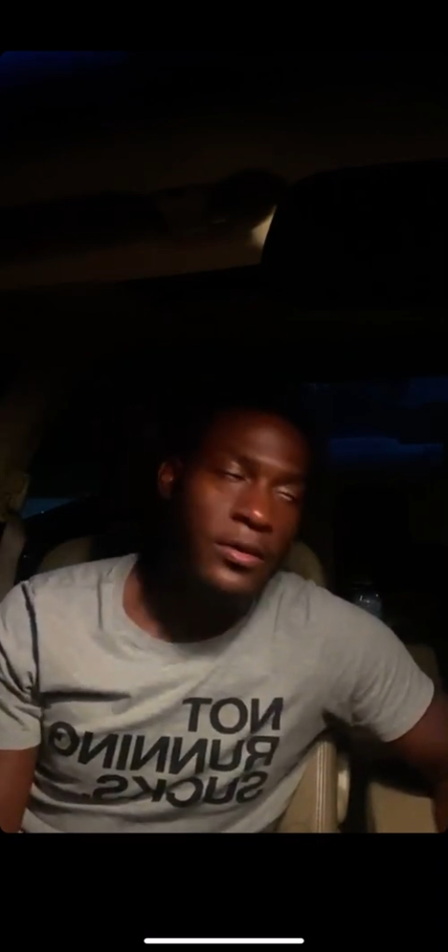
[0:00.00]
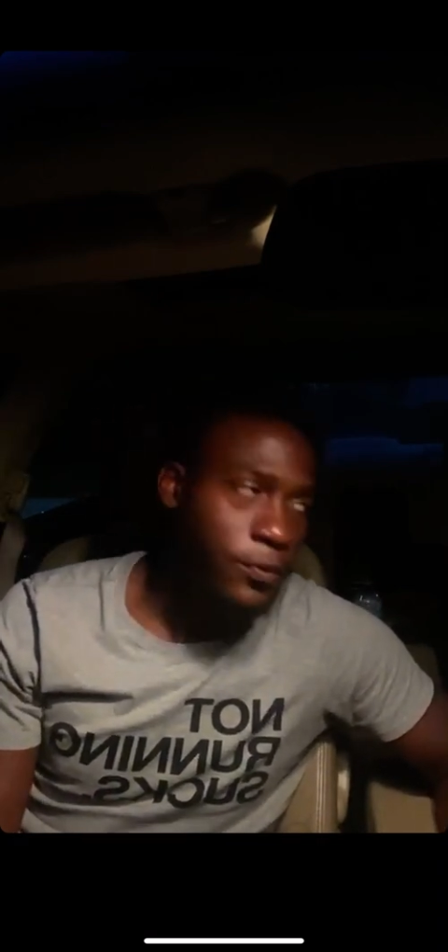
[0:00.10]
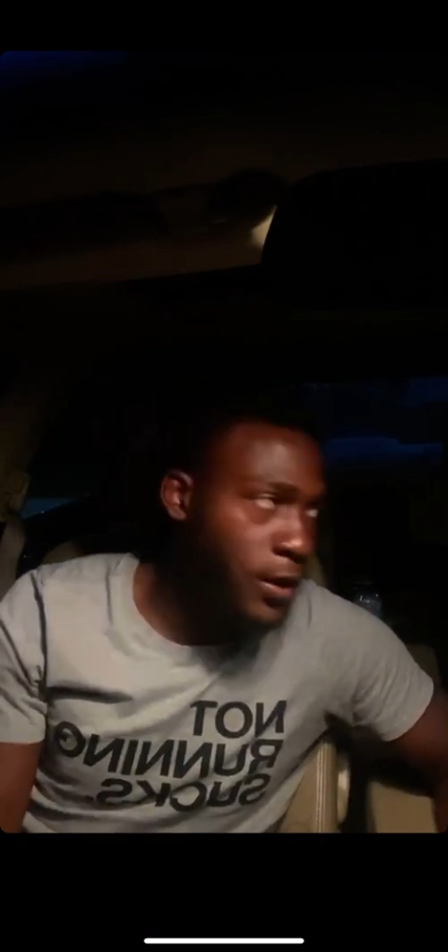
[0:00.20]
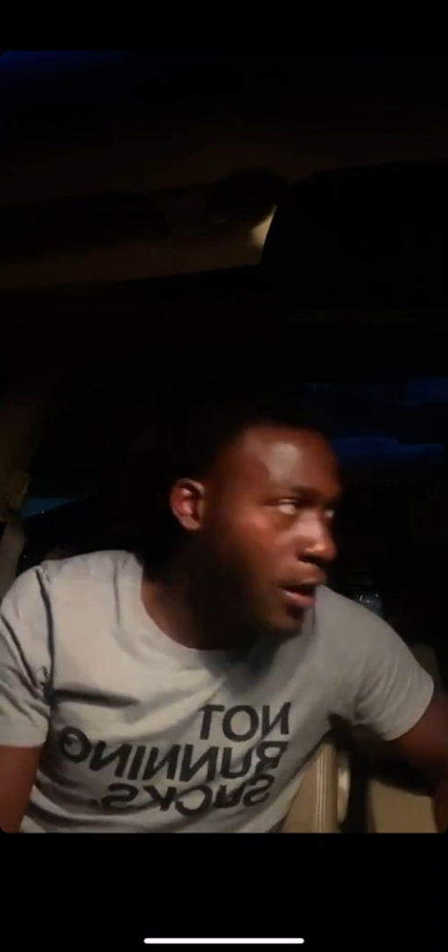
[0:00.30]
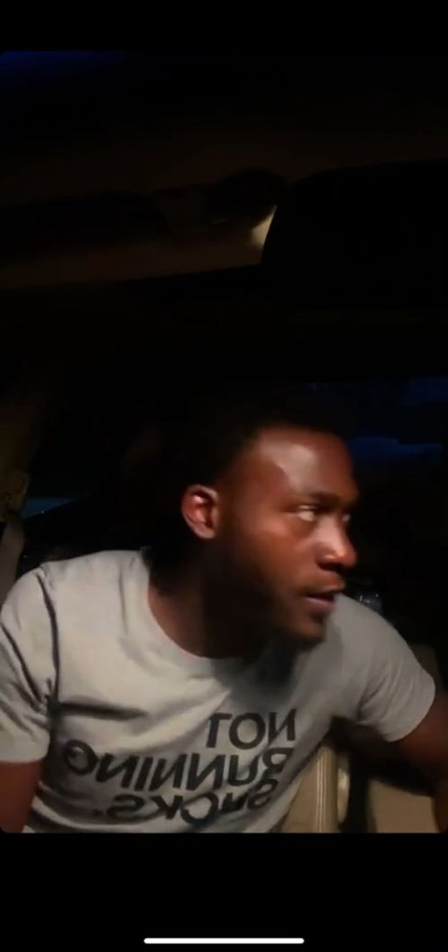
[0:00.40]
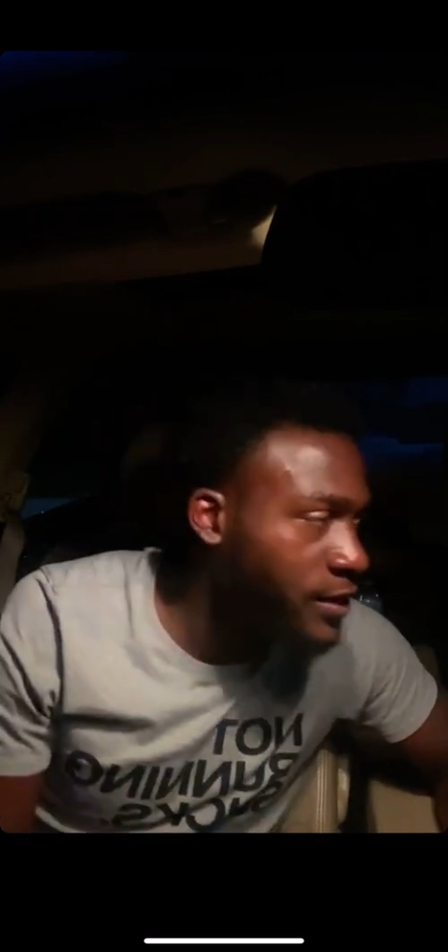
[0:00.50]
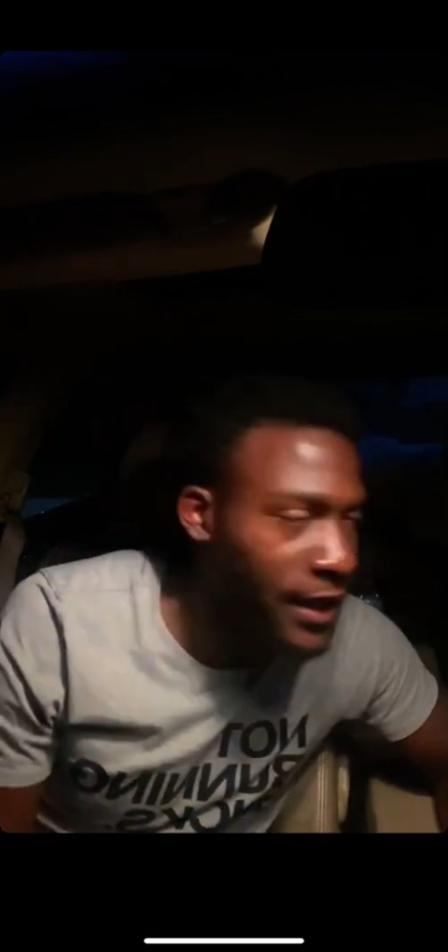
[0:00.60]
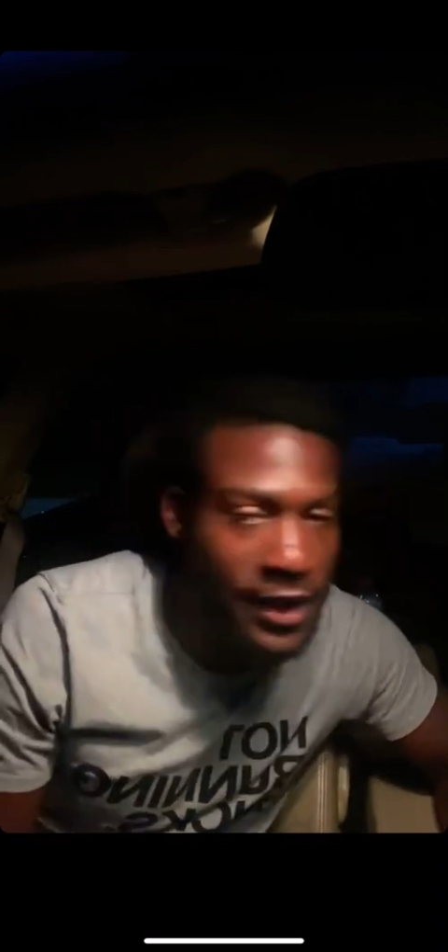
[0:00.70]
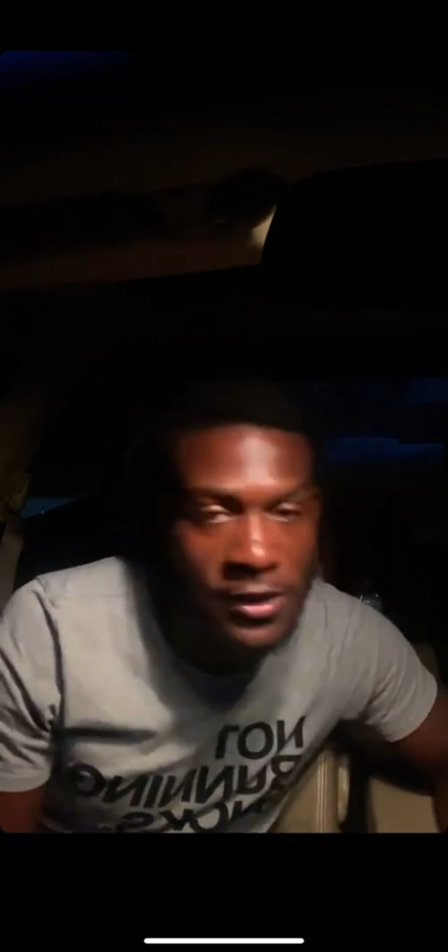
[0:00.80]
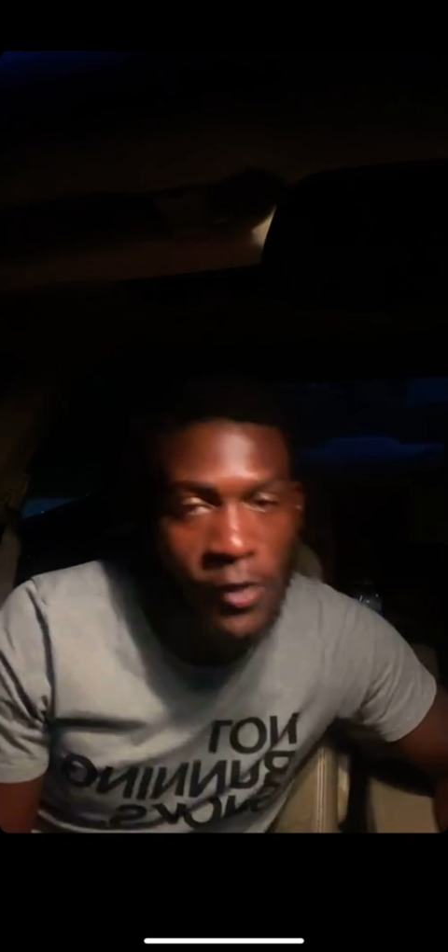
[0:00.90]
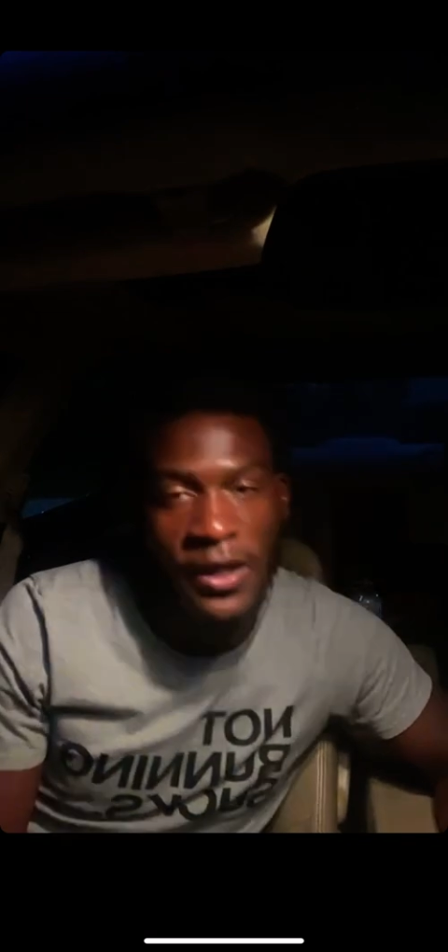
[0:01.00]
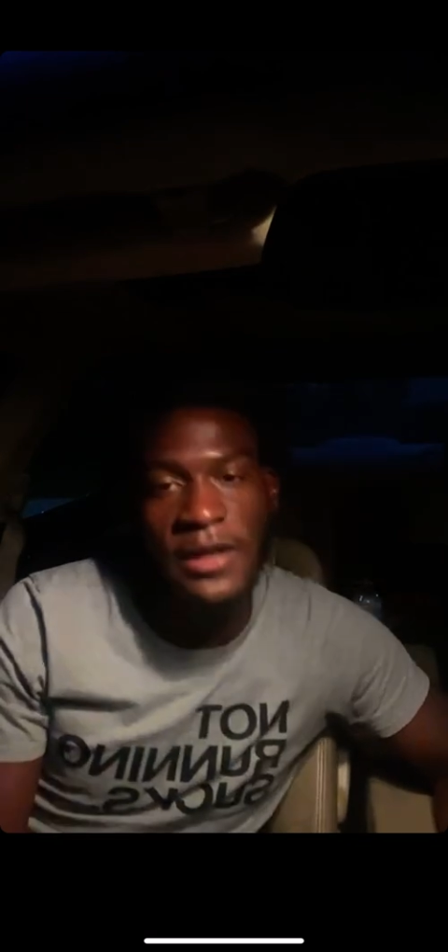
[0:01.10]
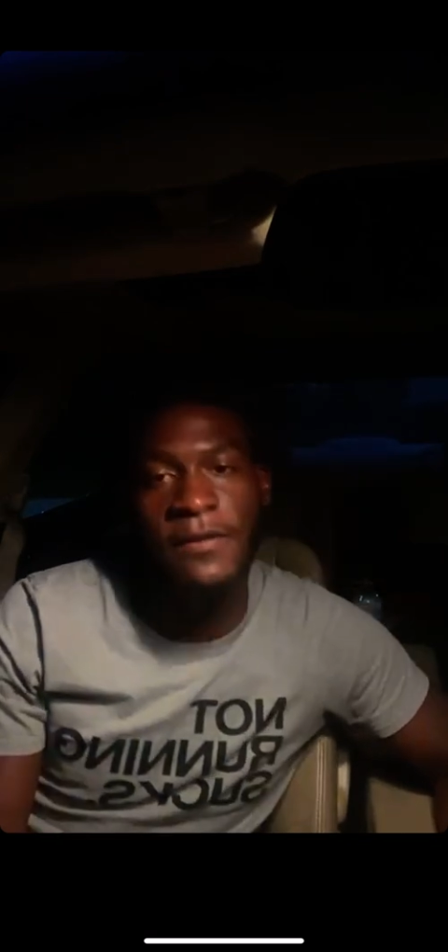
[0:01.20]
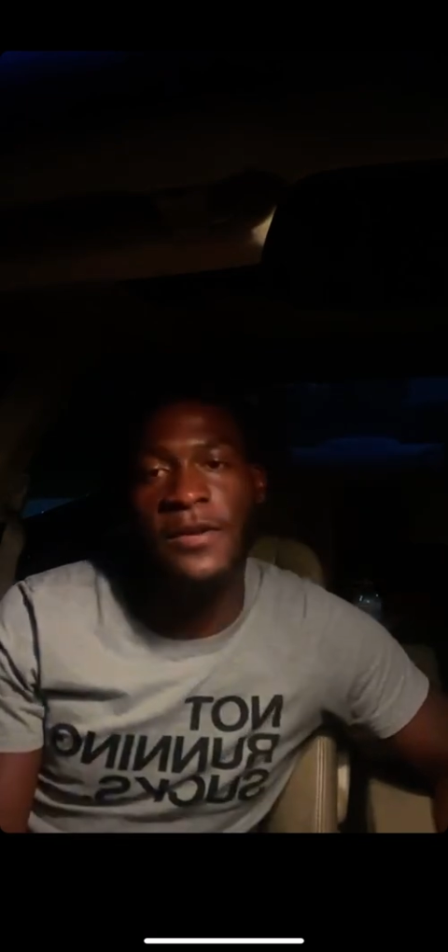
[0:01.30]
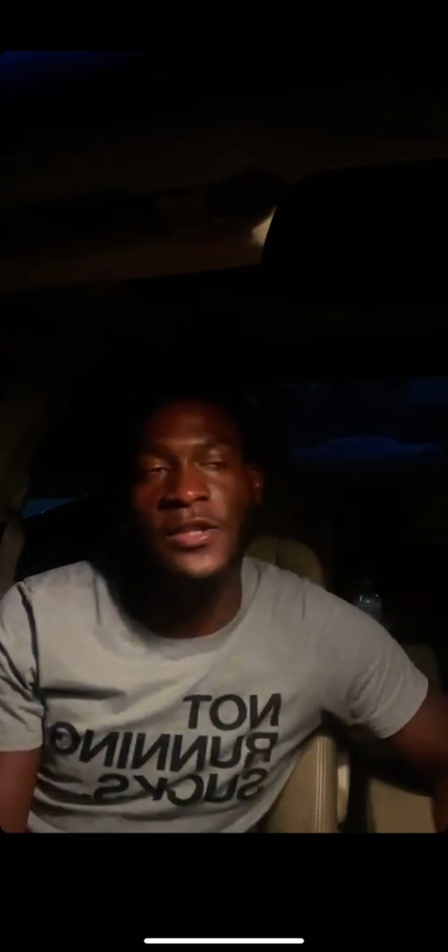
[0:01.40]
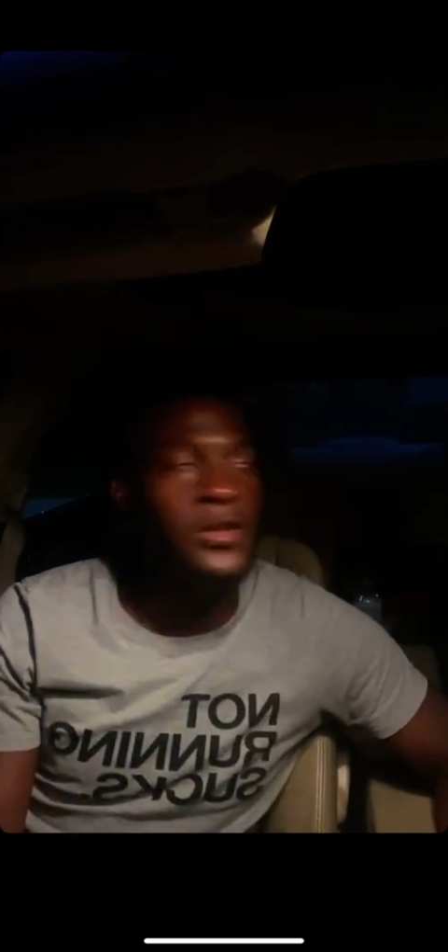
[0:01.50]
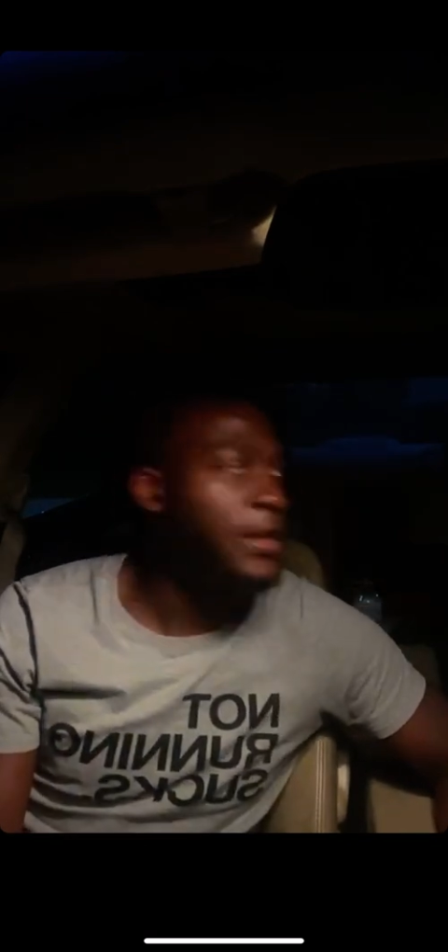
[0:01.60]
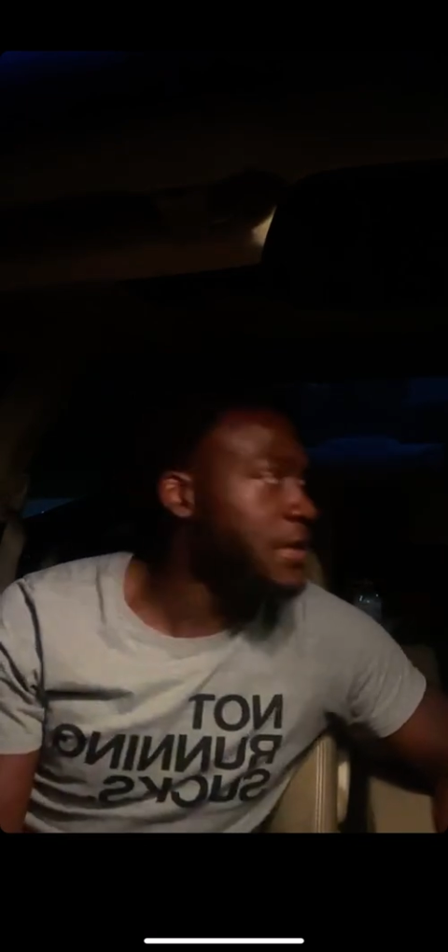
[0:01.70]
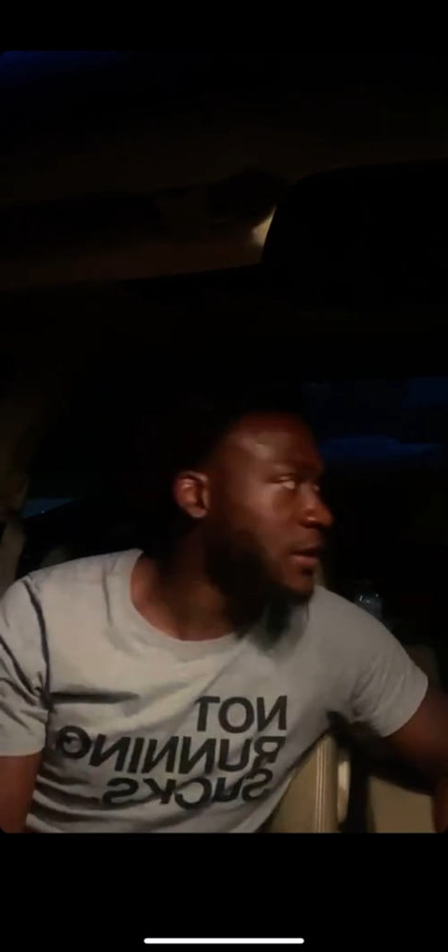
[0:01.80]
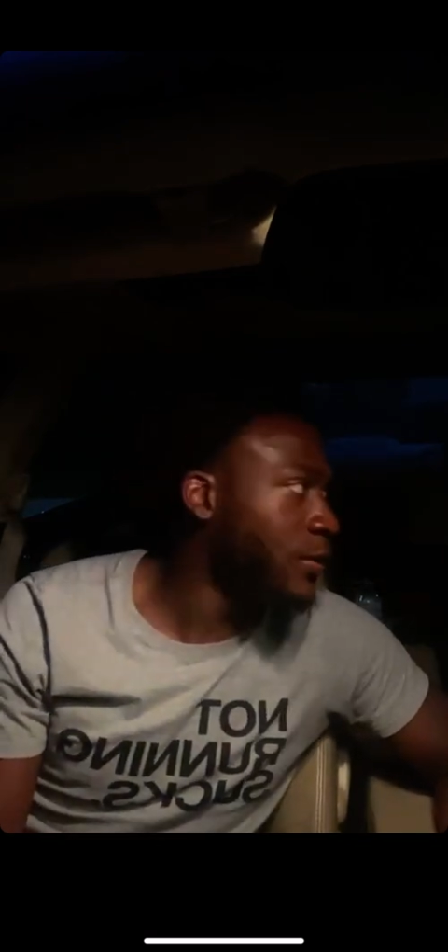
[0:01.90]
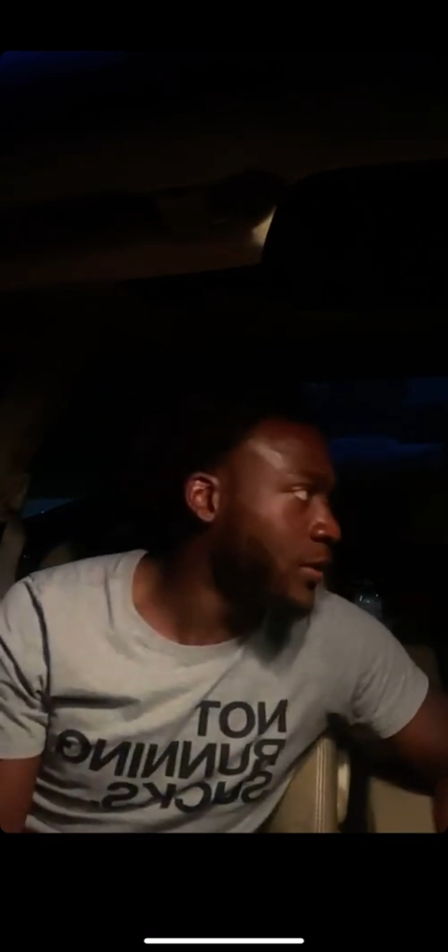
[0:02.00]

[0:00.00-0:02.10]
We always thinking so individualistic.